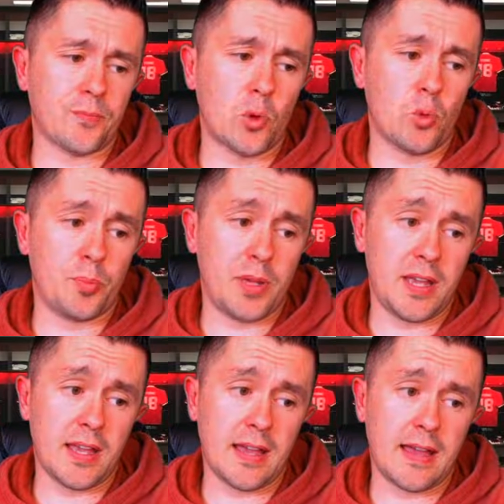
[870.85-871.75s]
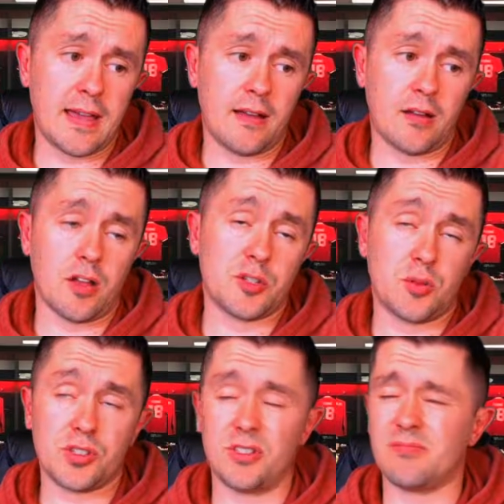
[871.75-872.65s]
would be, I
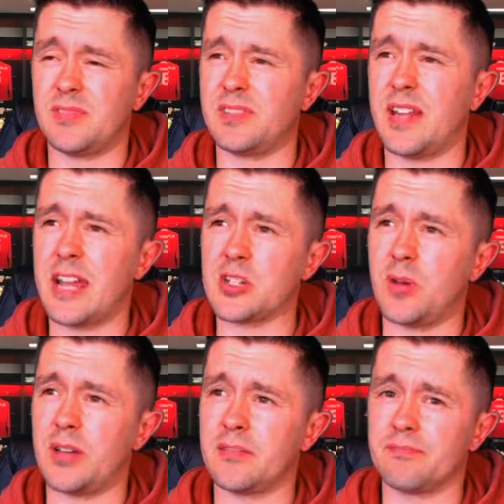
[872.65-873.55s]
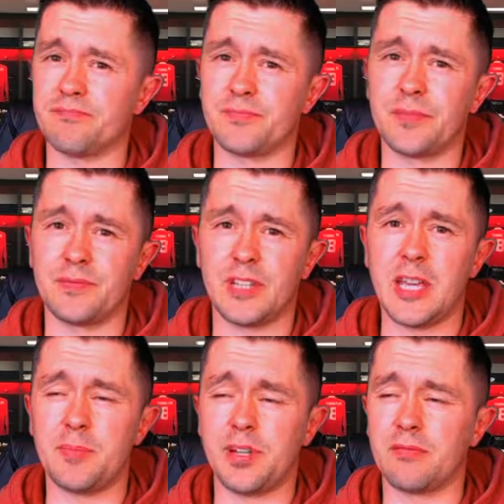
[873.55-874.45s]
suppose the next one,
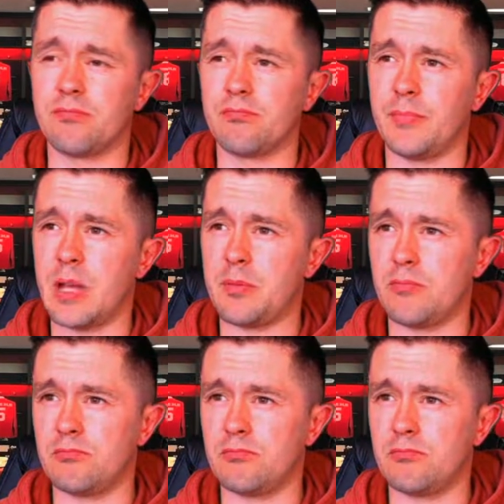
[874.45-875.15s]
keeping it maybe